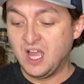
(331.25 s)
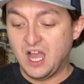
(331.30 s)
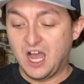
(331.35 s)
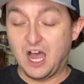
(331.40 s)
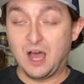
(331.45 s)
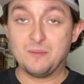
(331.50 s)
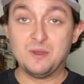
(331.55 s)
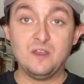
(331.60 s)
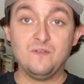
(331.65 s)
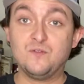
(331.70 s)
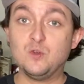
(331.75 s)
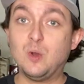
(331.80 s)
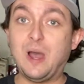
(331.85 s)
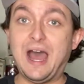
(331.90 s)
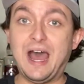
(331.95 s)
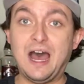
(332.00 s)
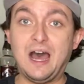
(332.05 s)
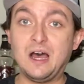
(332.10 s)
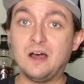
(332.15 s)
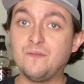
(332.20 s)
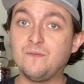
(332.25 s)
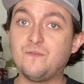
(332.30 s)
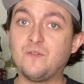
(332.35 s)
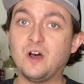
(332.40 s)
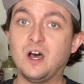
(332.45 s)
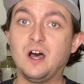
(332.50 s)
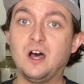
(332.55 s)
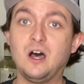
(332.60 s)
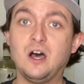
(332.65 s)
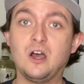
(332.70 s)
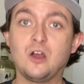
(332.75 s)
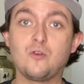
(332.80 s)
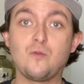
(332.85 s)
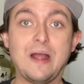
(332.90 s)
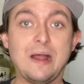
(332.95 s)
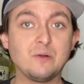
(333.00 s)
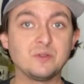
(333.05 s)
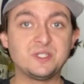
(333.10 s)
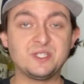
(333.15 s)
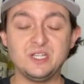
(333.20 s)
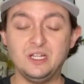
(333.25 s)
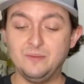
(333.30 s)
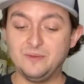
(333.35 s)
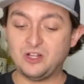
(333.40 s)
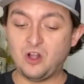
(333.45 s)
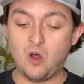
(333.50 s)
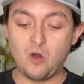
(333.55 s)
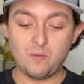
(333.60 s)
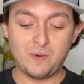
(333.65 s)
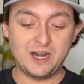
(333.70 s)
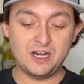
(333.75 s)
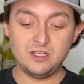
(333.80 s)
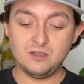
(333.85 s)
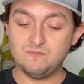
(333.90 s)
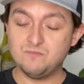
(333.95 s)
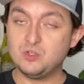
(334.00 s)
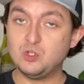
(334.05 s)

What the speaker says: If you have ground cinnamon already,